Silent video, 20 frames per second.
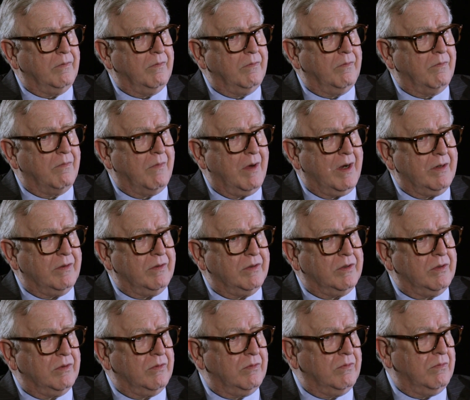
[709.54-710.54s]
might
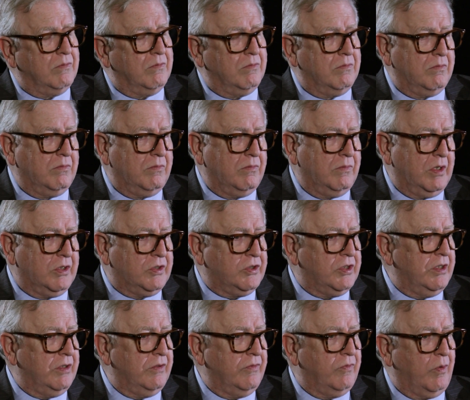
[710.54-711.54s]

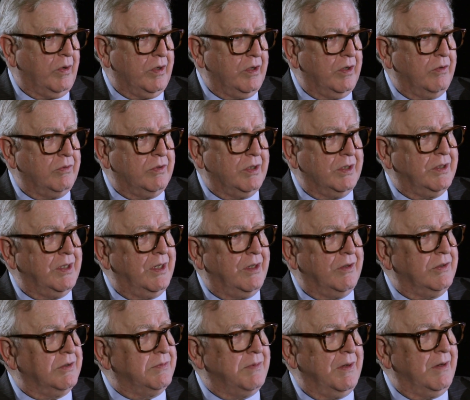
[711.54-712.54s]
achieve what no
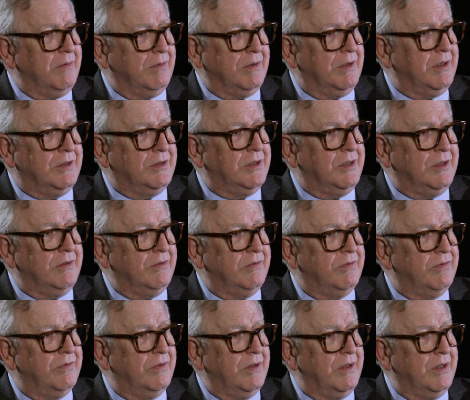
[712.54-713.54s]
dictator has been able to achieve,
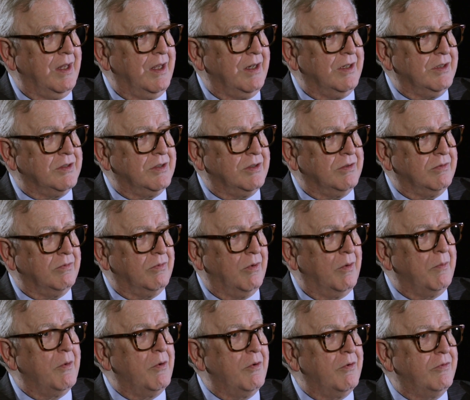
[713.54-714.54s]
and that is to
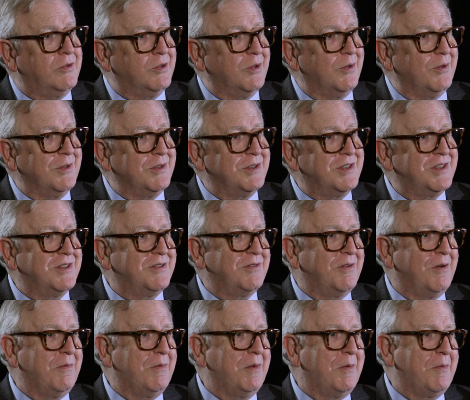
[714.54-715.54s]
remove journalists
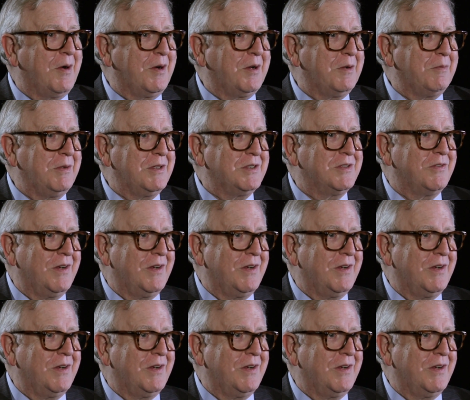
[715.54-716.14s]
from the marketplace of